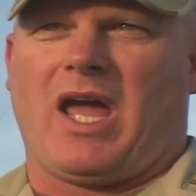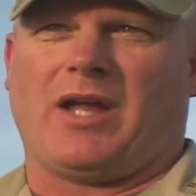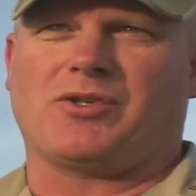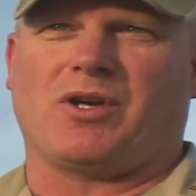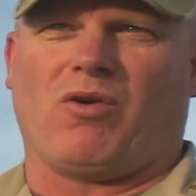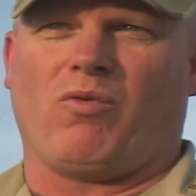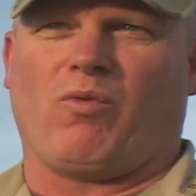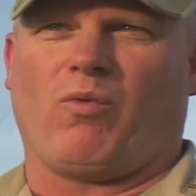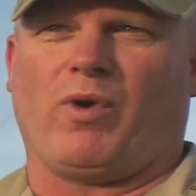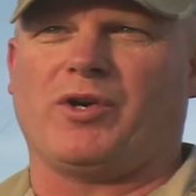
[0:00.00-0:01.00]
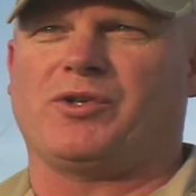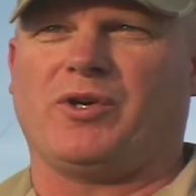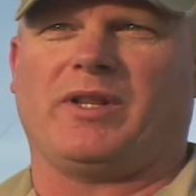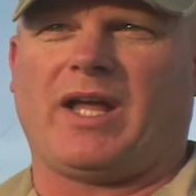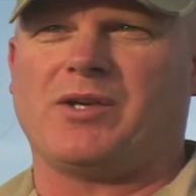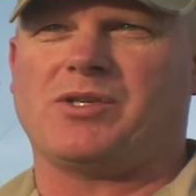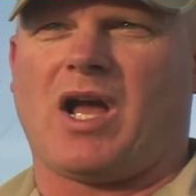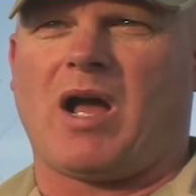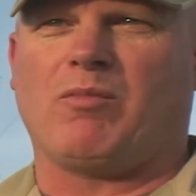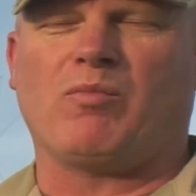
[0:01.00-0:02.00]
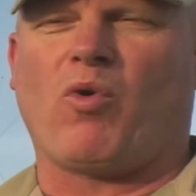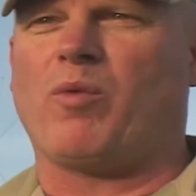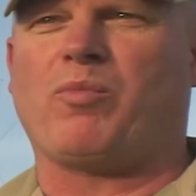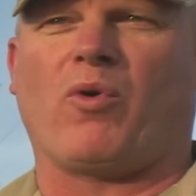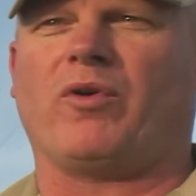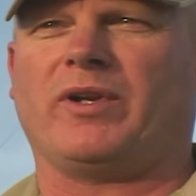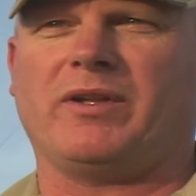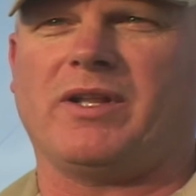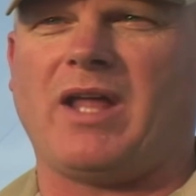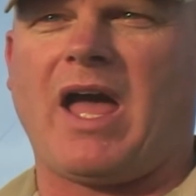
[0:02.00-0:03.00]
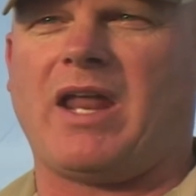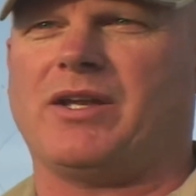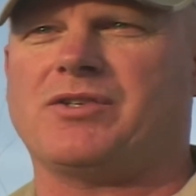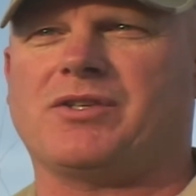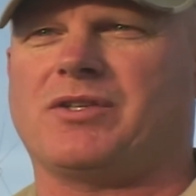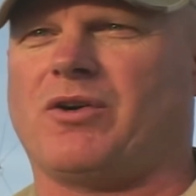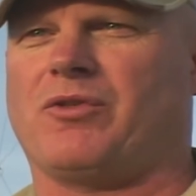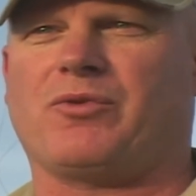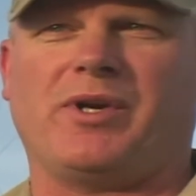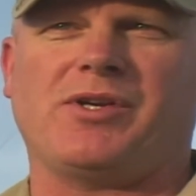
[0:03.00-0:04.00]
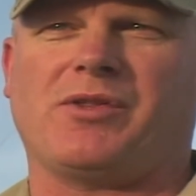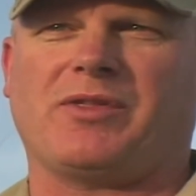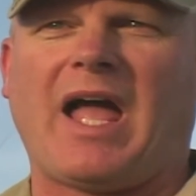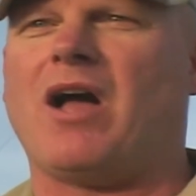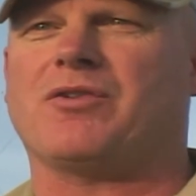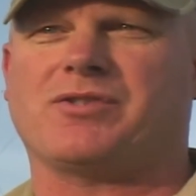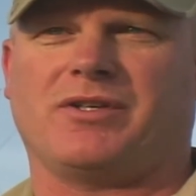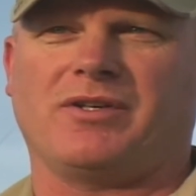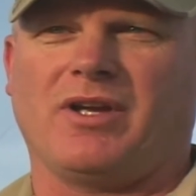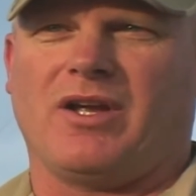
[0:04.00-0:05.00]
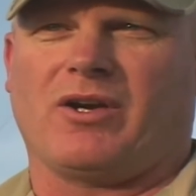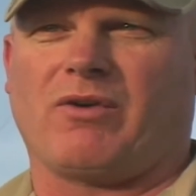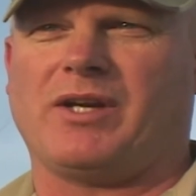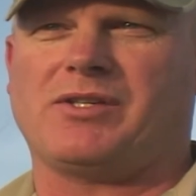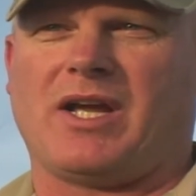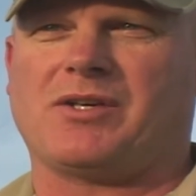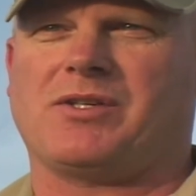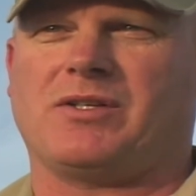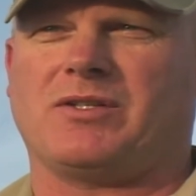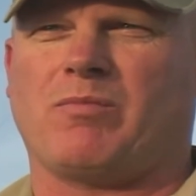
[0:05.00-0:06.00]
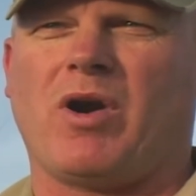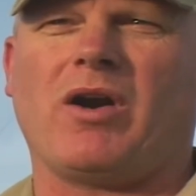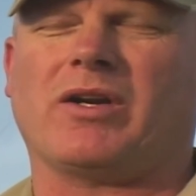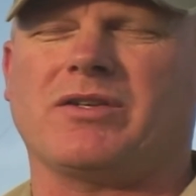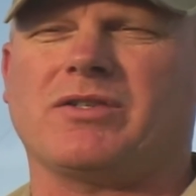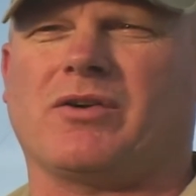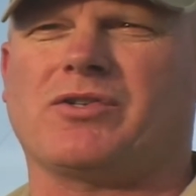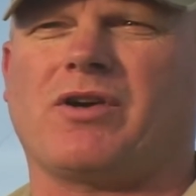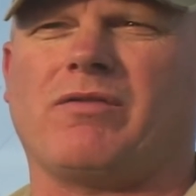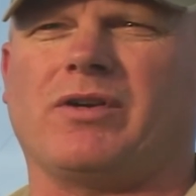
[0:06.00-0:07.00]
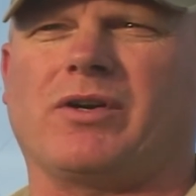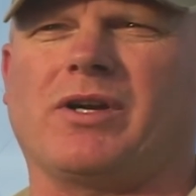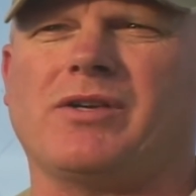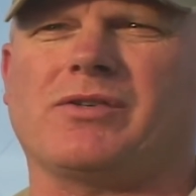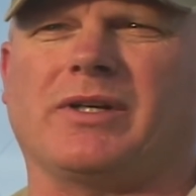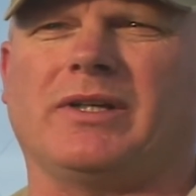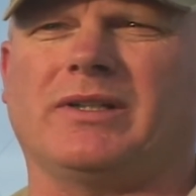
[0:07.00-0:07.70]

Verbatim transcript: And so we're doing that job. But more importantly than that is that there are 3,000 great Texans and Americans that are serving their country.